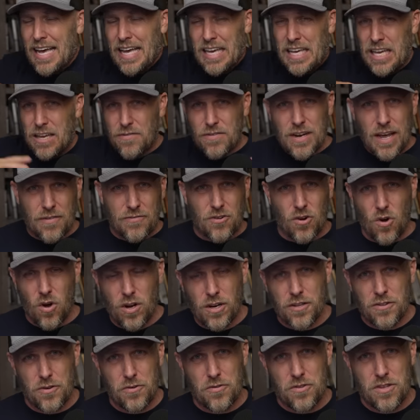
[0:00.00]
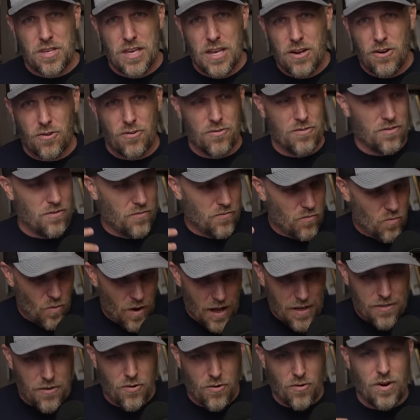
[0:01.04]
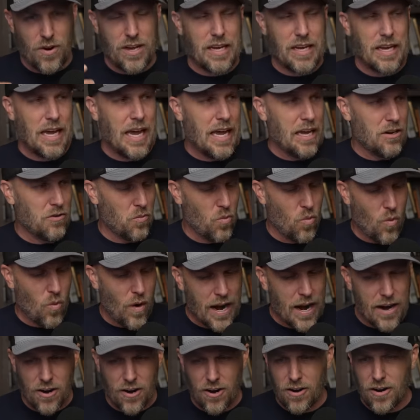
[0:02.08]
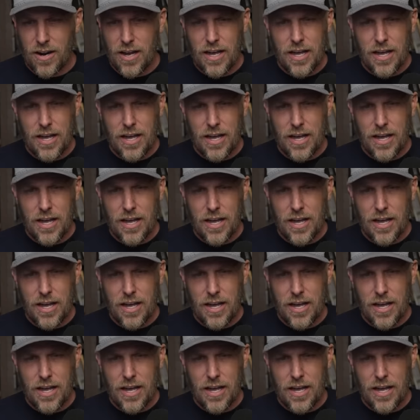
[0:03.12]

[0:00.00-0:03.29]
even after all of those years of weathering and wear.